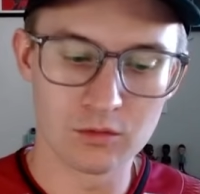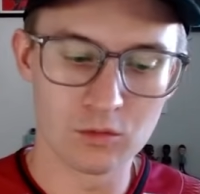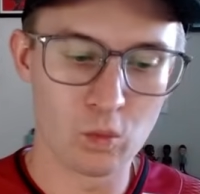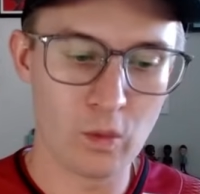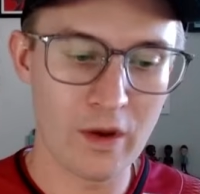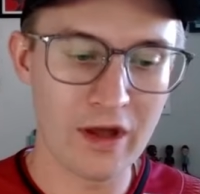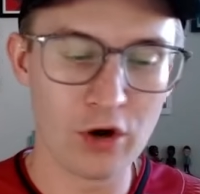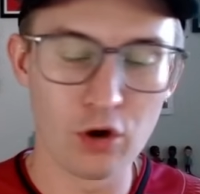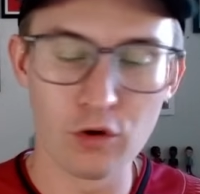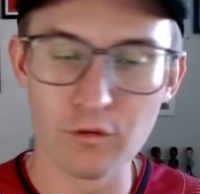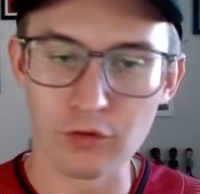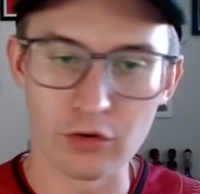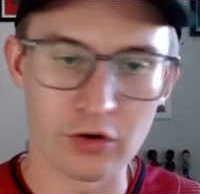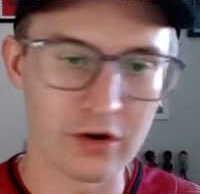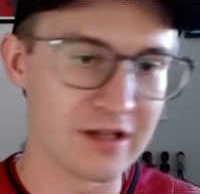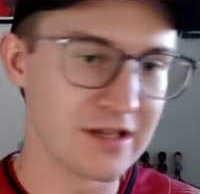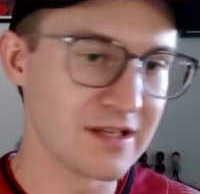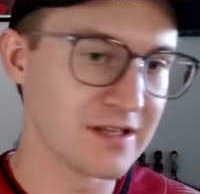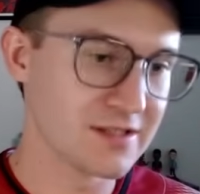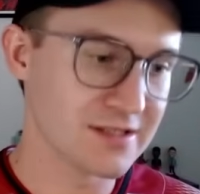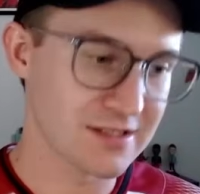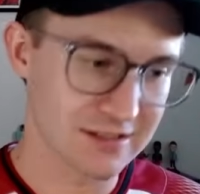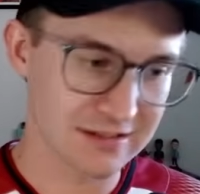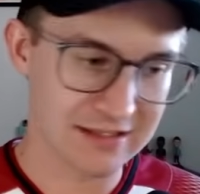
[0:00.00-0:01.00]
over
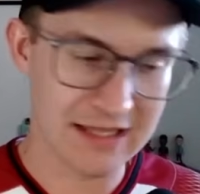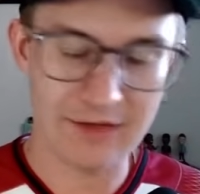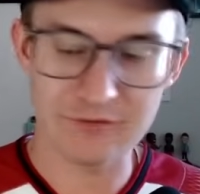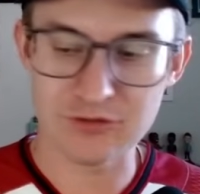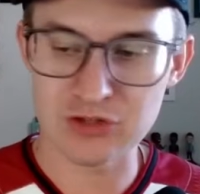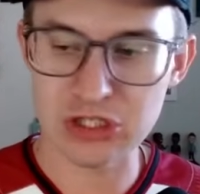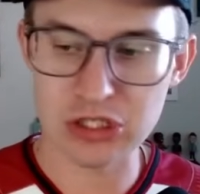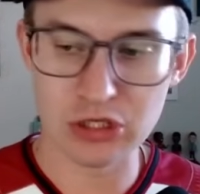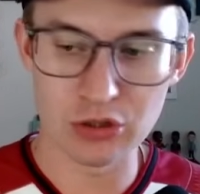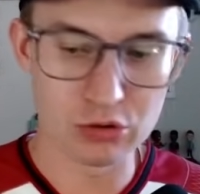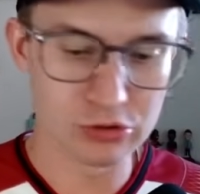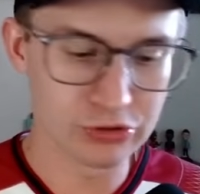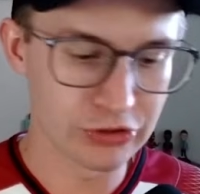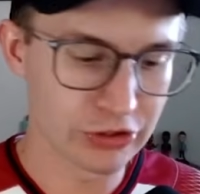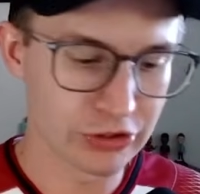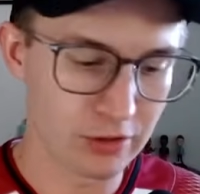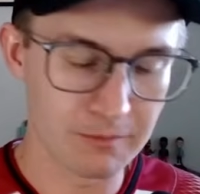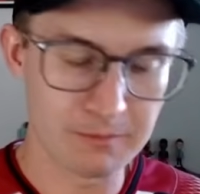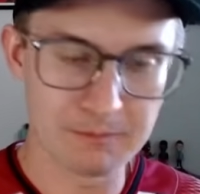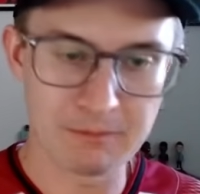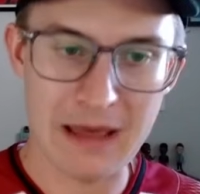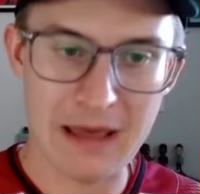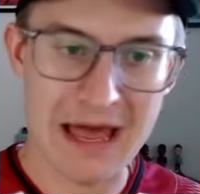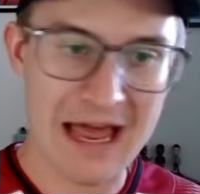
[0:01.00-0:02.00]
his left shoulder
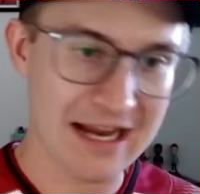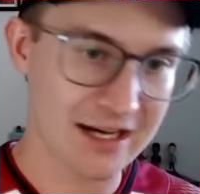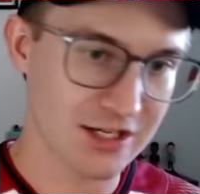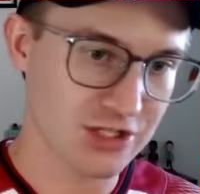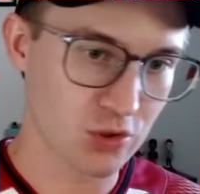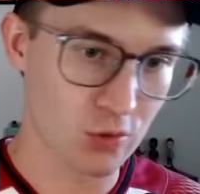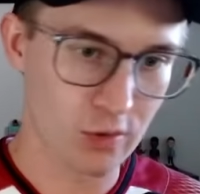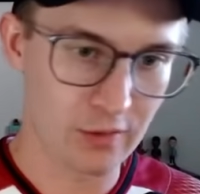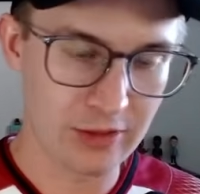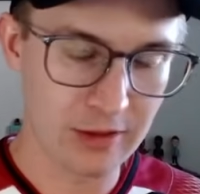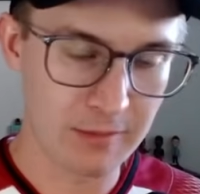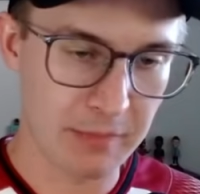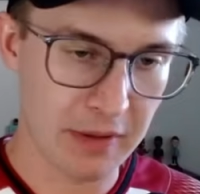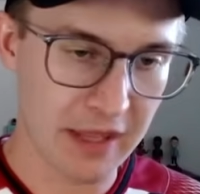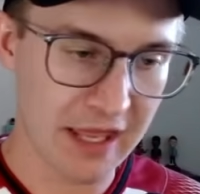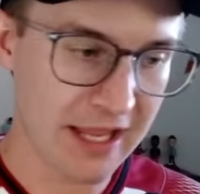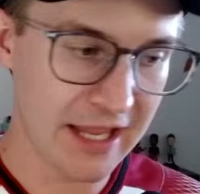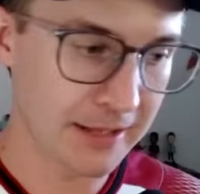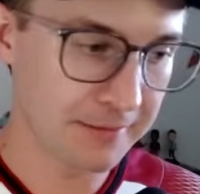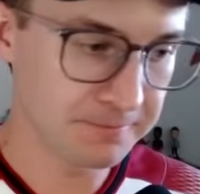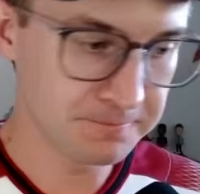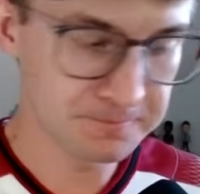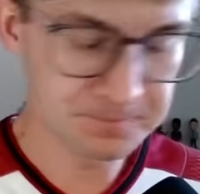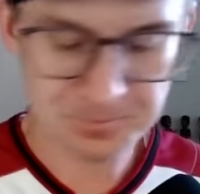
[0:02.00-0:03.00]
back toward the paint